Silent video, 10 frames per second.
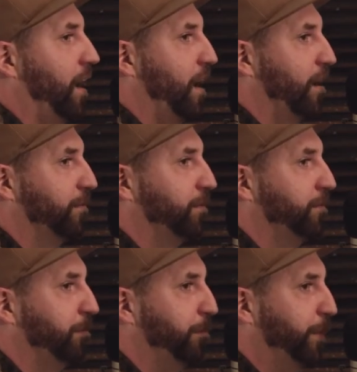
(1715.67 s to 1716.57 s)
um,
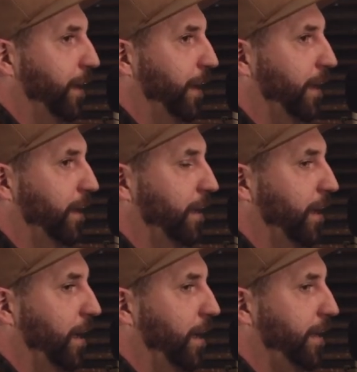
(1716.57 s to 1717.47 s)
but
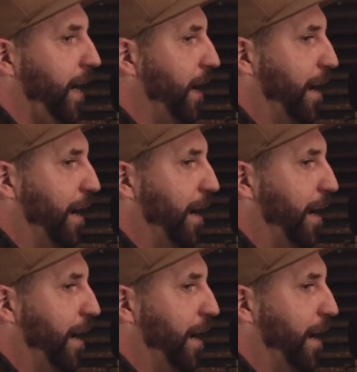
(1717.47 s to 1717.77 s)
uh, yeah,